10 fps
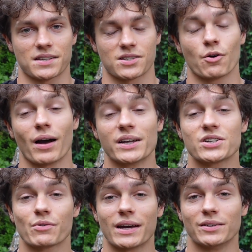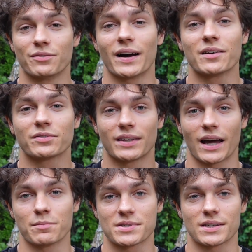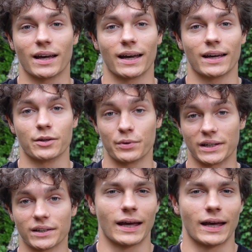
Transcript: So I train 5 times a week.